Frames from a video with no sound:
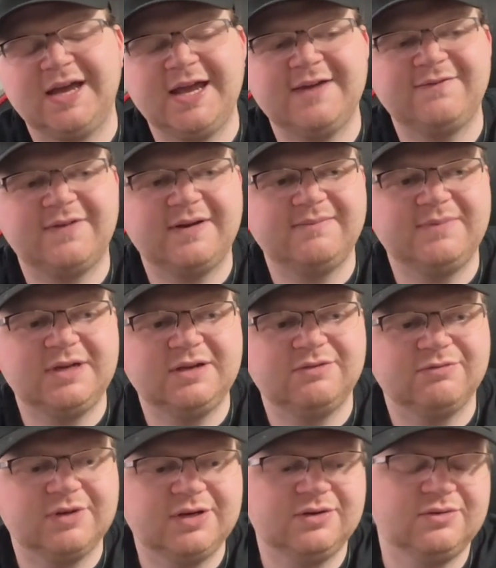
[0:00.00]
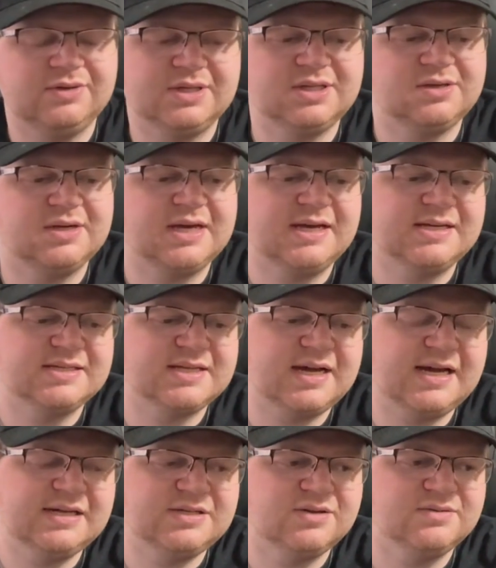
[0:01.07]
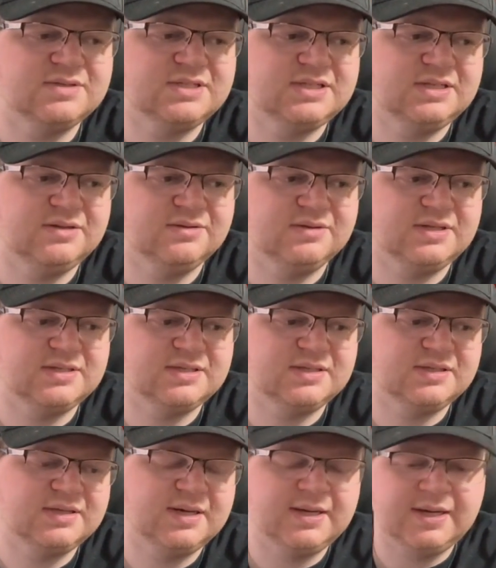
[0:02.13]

If I'm being real with you guys, I don't see a reason.